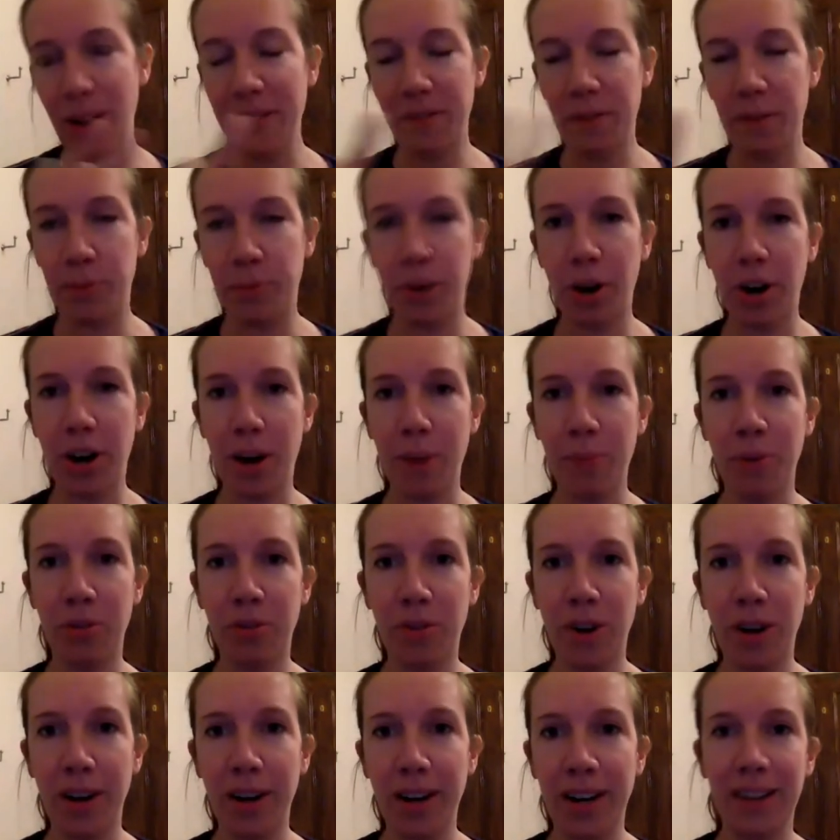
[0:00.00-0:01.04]
or whatever program
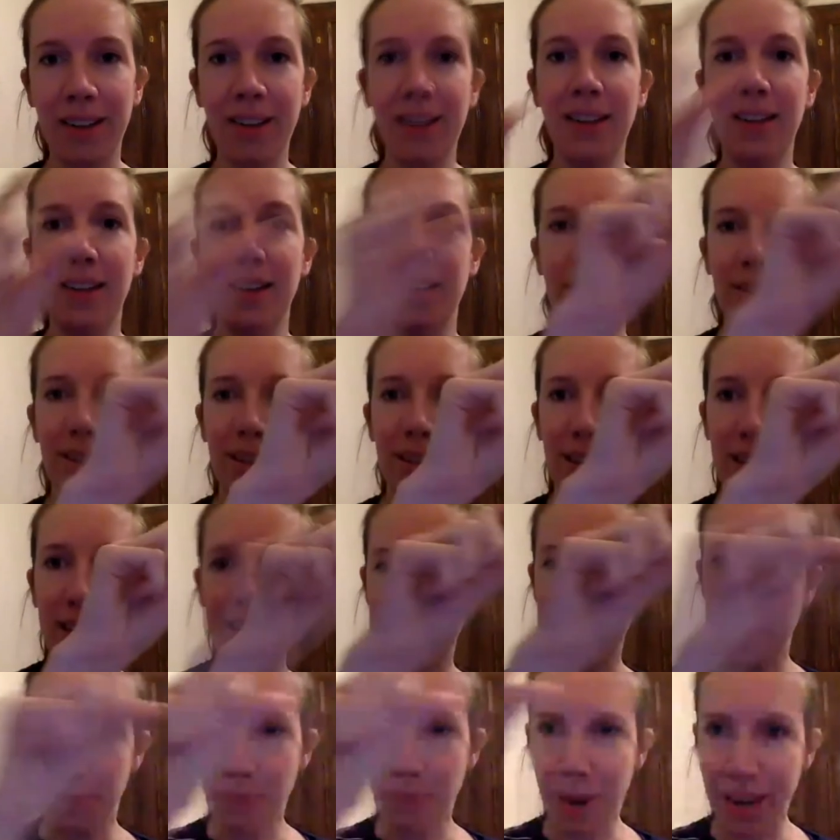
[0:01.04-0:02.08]
you're running.
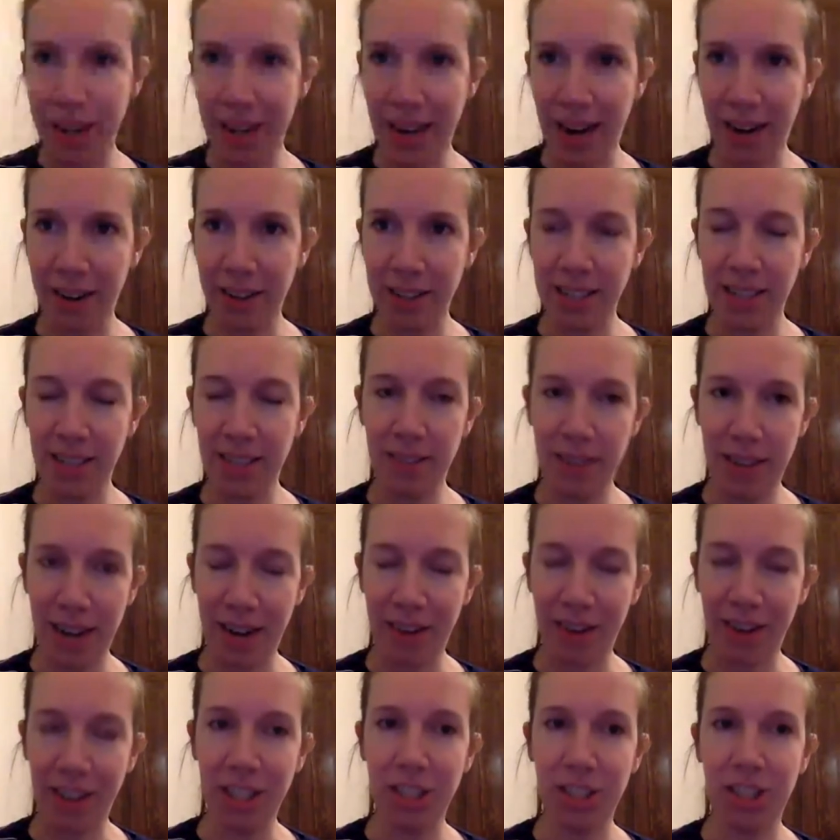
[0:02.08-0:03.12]
Here's my narr
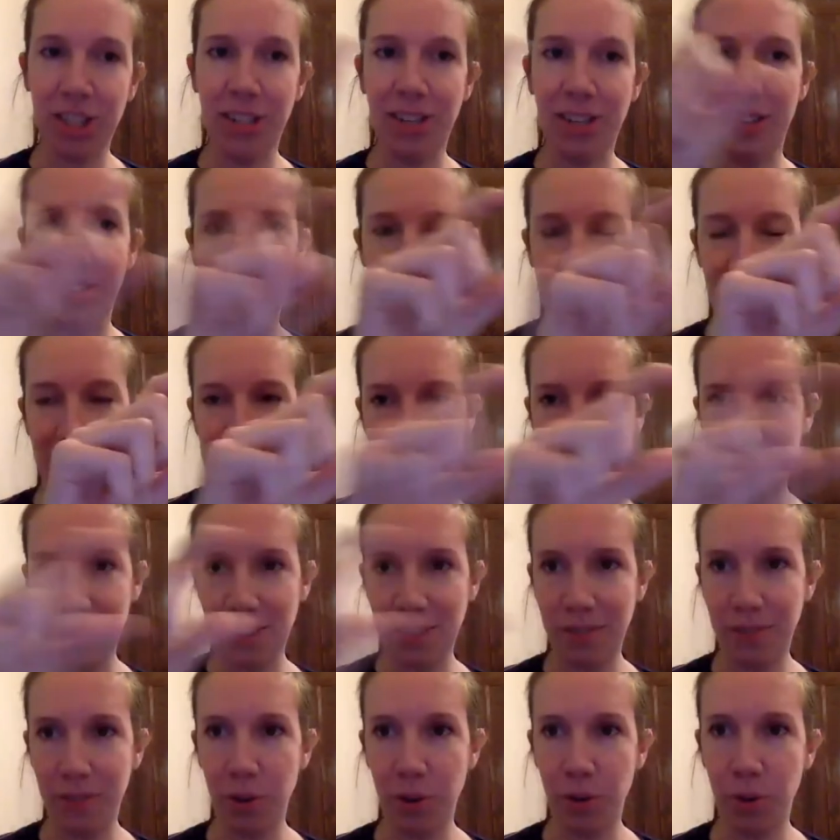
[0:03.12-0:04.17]
narration,
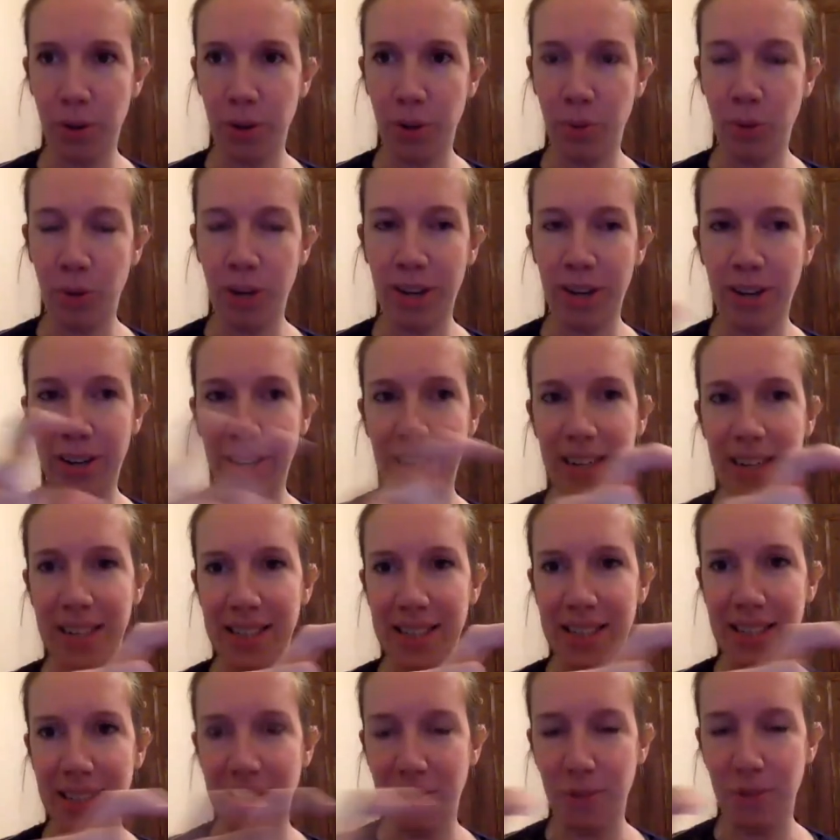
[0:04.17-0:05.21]
here's interviewer one,
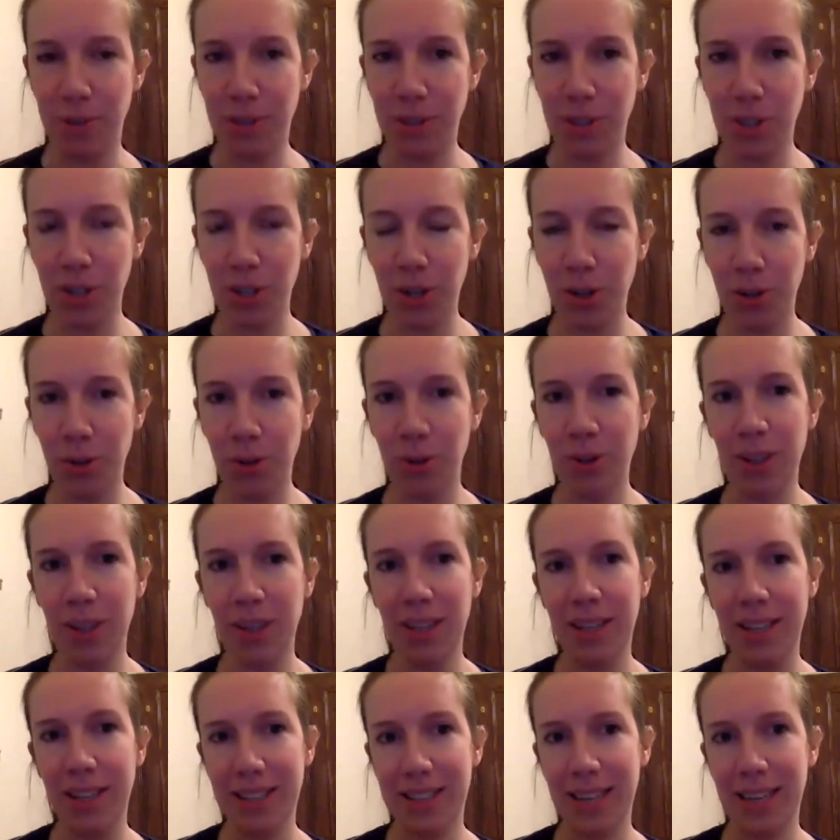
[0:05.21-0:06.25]
here's interviewer two,
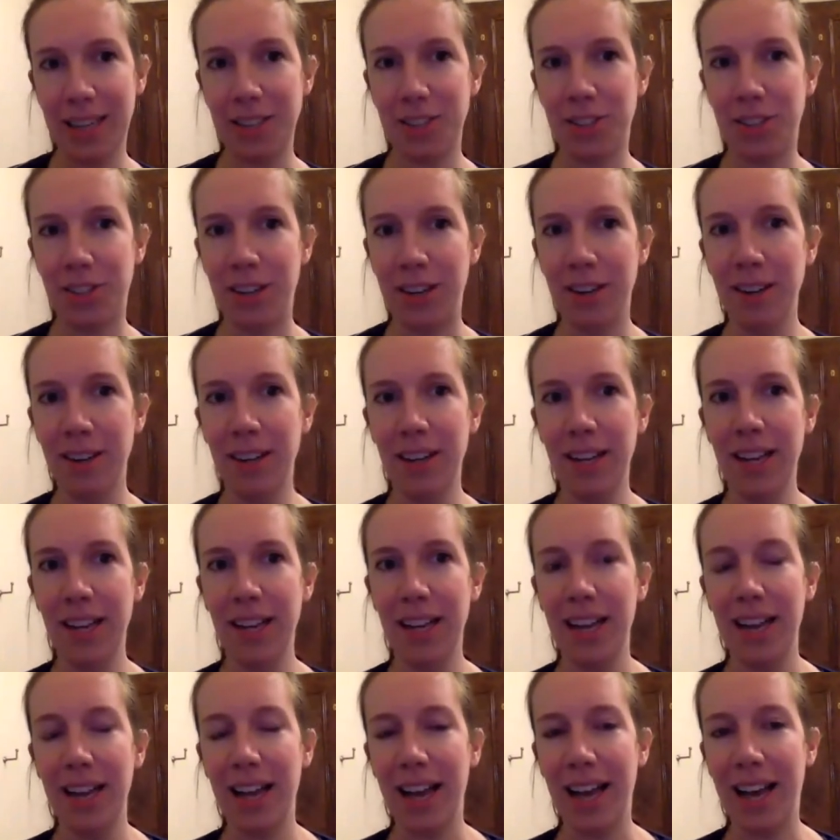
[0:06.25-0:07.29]
etc.
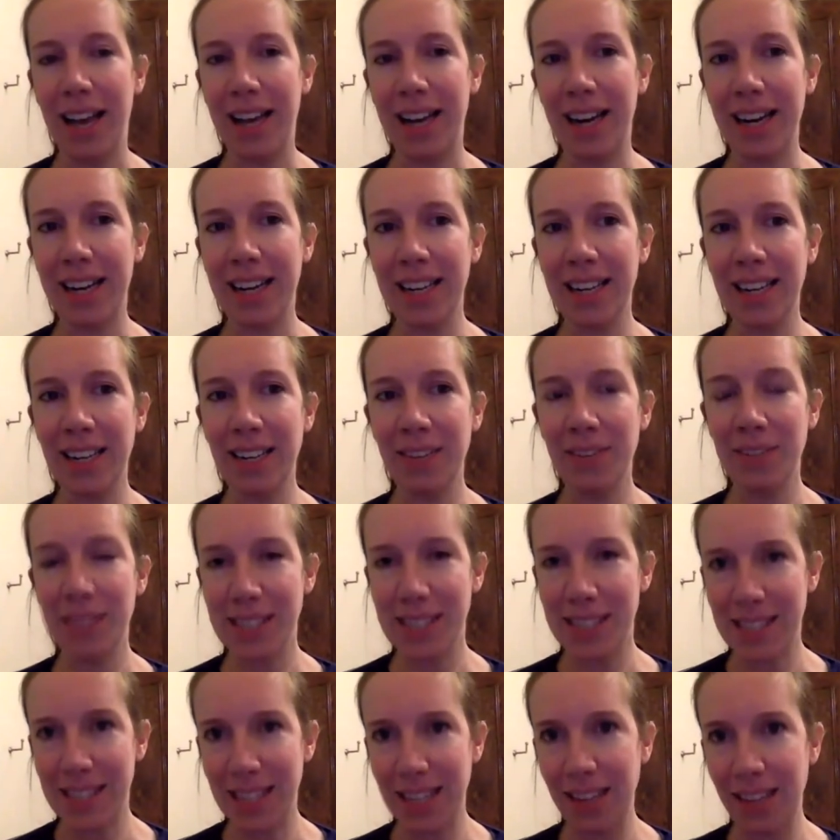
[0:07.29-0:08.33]
And I can
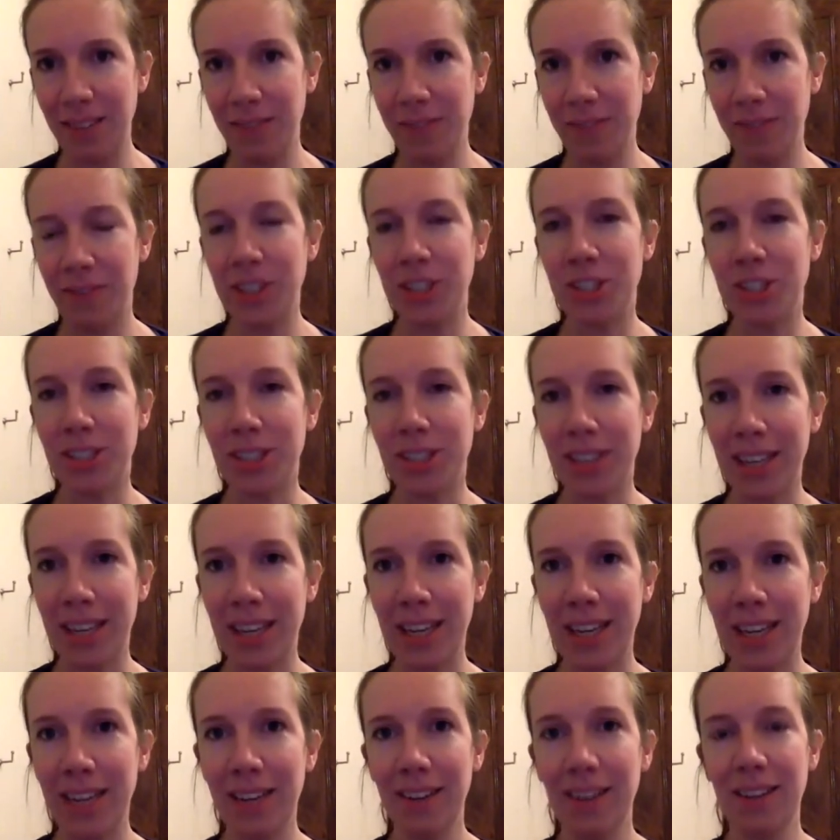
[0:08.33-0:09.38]
even see
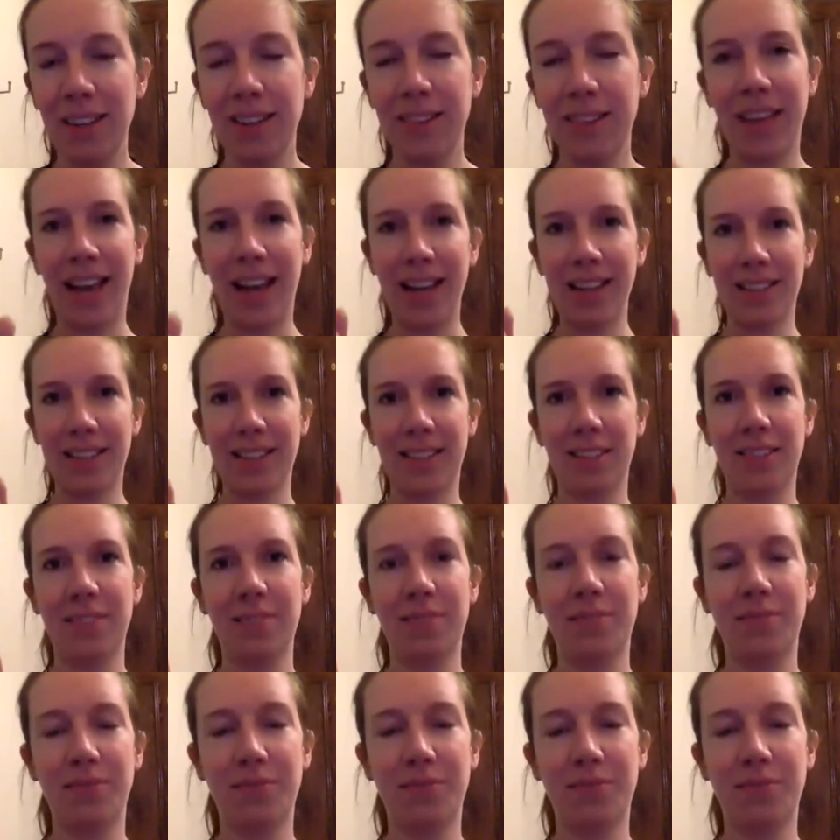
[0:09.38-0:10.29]
visually that